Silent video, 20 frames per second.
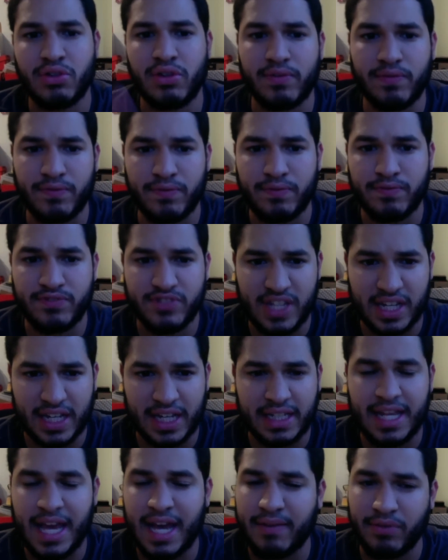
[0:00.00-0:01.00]
the
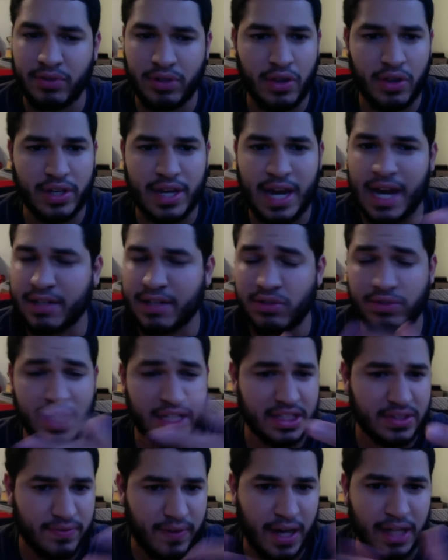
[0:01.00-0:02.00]
second half another character,
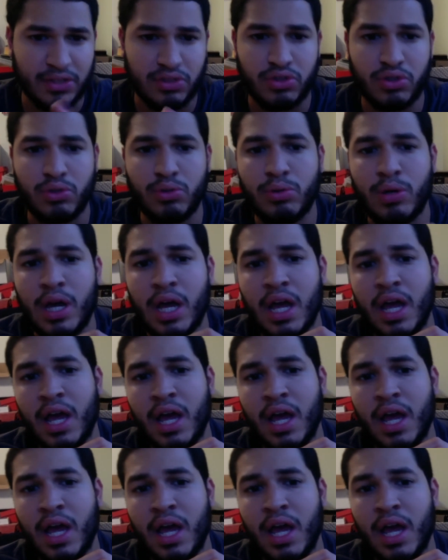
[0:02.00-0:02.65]
that's fine too.